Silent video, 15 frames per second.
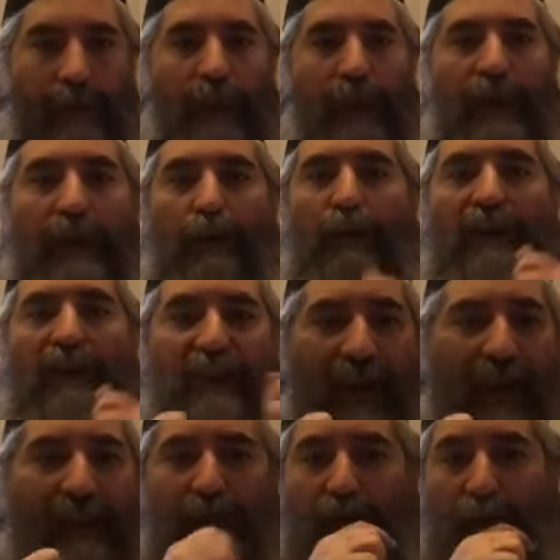Here we
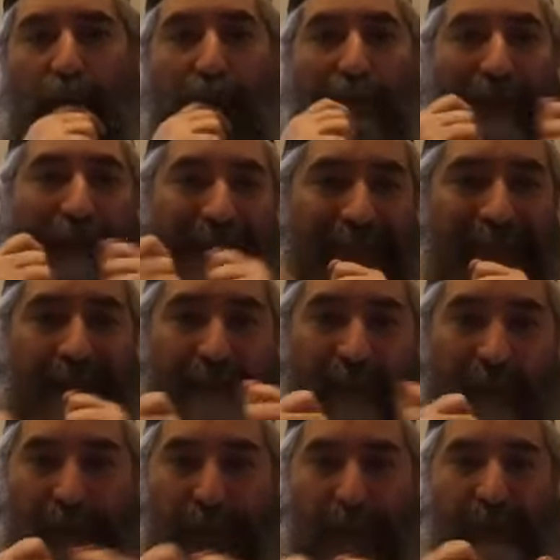find a tremendous
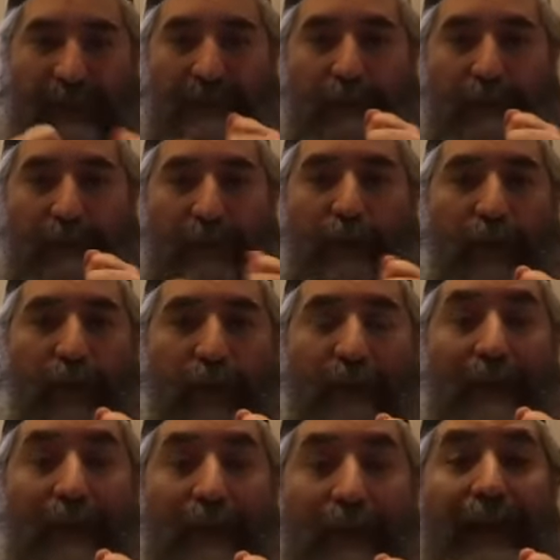difference
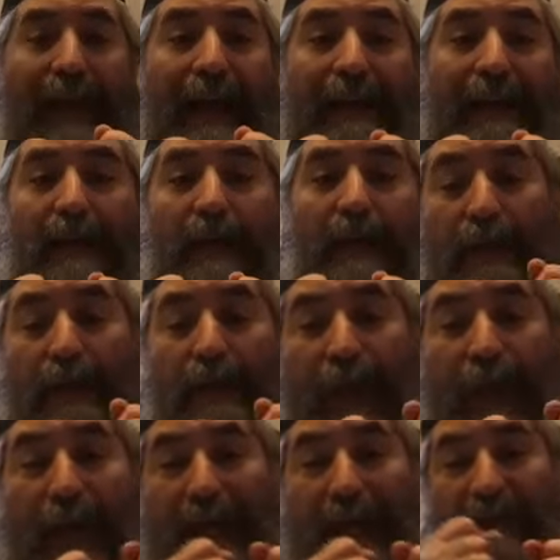between
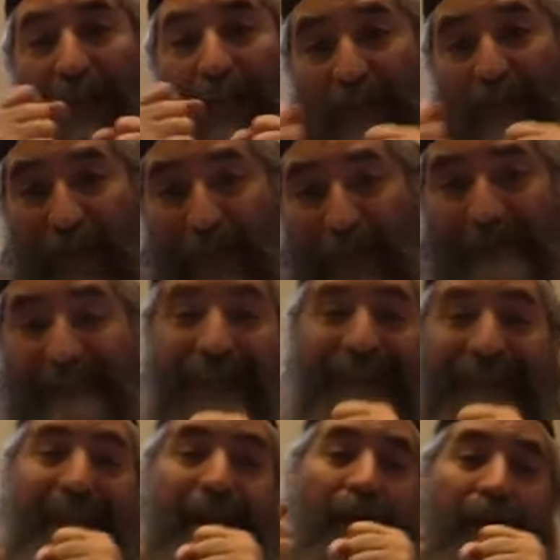the Hashem's
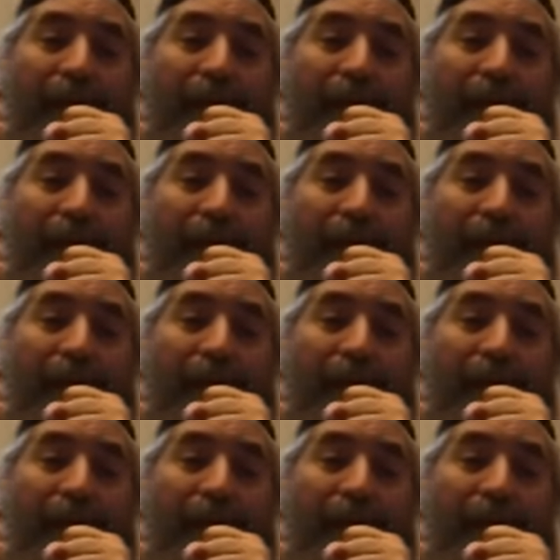getting